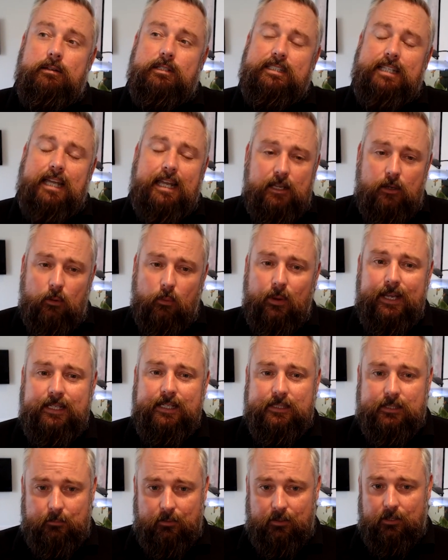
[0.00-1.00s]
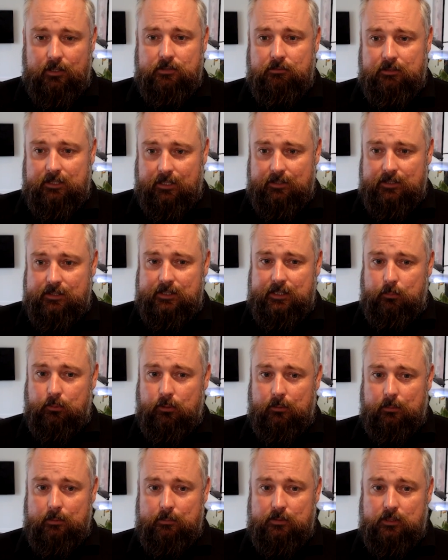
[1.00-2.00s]
take away some of those redundancy
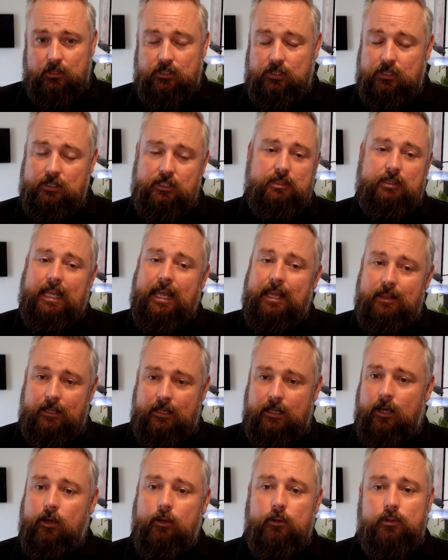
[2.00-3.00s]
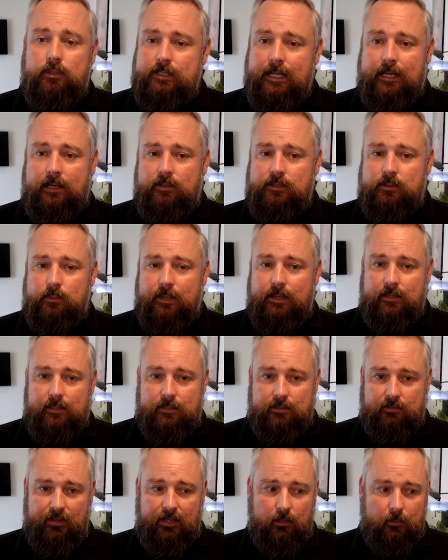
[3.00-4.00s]
problems, because you just get the code down to where the
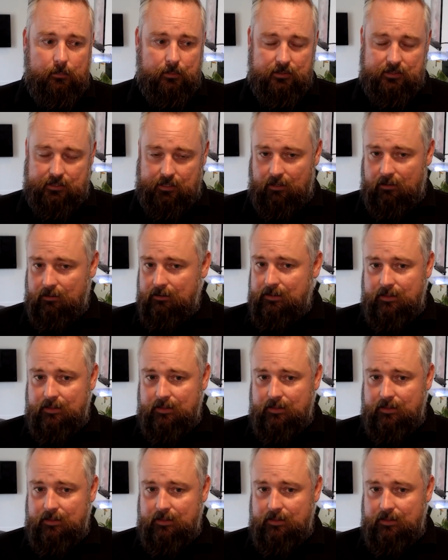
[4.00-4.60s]
developers are,